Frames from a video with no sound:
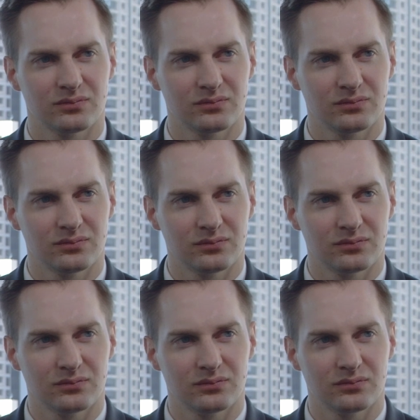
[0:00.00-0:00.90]

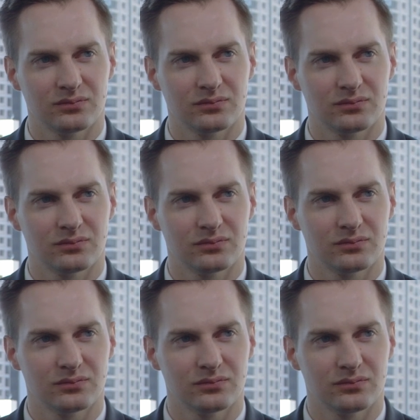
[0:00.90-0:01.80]

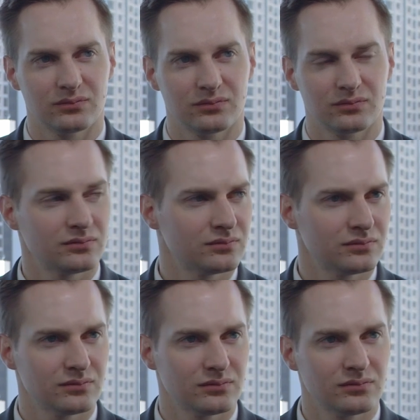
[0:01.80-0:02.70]

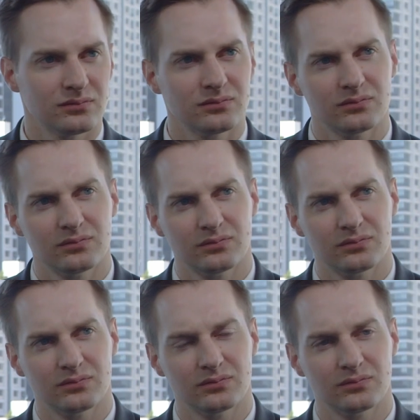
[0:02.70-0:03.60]

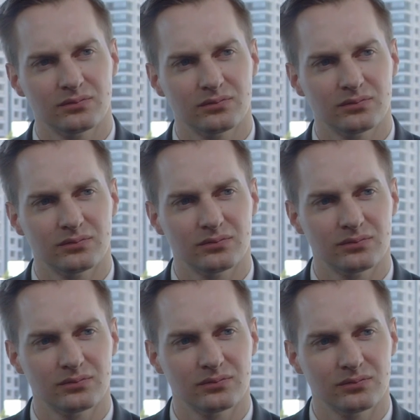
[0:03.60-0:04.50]

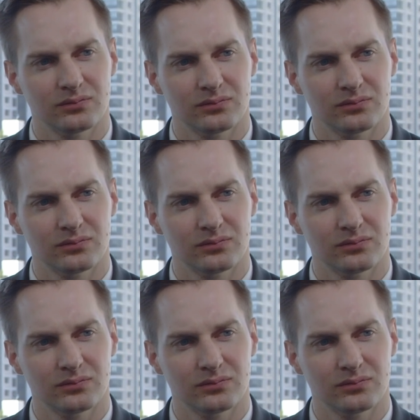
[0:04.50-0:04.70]
[no speech]